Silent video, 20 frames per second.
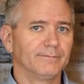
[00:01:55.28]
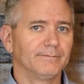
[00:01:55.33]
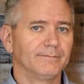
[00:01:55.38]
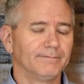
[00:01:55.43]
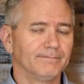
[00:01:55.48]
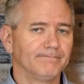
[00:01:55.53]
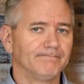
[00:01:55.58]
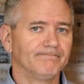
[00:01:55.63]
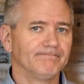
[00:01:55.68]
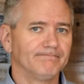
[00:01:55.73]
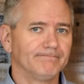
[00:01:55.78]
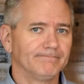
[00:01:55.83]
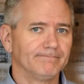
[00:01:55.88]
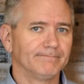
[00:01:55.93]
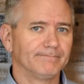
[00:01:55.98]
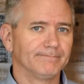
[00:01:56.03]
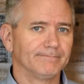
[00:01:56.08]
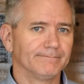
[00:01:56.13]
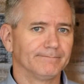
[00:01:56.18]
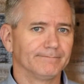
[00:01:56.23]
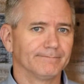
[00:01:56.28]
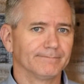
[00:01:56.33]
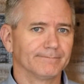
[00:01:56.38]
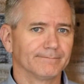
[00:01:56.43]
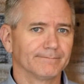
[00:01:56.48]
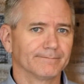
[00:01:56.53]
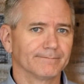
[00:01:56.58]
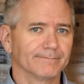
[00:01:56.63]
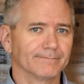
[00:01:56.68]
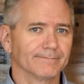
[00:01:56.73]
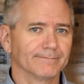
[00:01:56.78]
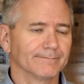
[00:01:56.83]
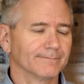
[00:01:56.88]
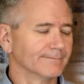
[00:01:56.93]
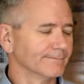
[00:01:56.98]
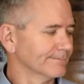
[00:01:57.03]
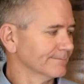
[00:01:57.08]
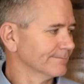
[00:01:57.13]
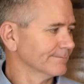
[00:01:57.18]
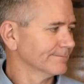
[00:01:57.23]

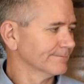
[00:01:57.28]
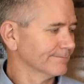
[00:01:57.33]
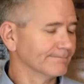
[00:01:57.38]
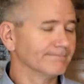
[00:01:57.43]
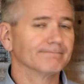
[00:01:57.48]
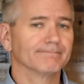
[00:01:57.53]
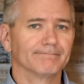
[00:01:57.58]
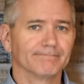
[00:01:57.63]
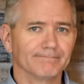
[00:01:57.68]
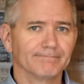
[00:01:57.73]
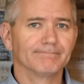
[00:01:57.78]
(not speaking)